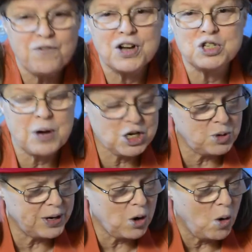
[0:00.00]
frustrate
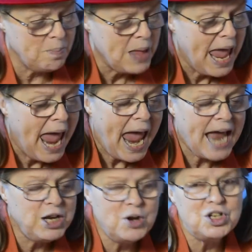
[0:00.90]
you at home,
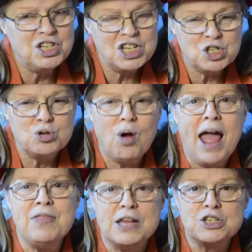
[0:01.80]
and you just
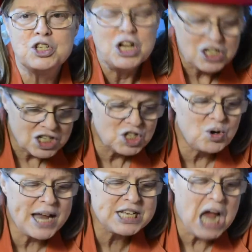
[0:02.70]
try this. Just
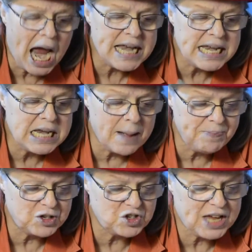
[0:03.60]
try tightening
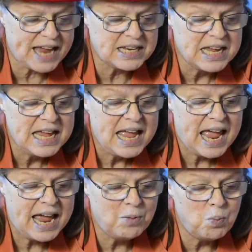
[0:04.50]
up the set
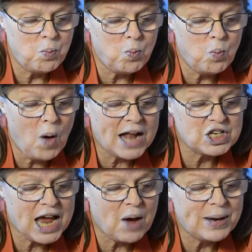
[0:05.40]
and
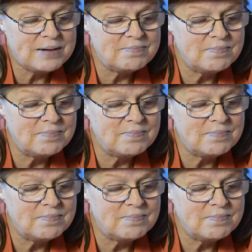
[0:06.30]
watch how it